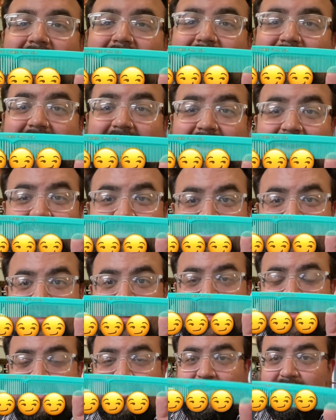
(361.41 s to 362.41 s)
Guys,
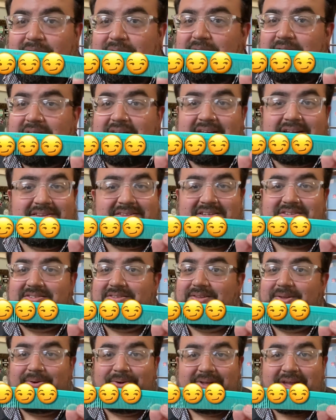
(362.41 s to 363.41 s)
you know, you can get these in
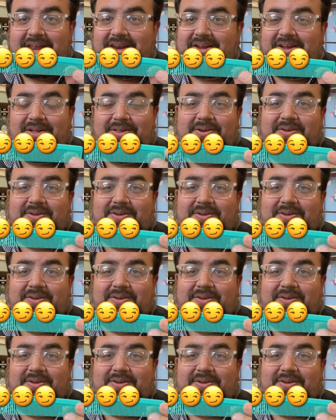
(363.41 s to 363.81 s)
literally any color.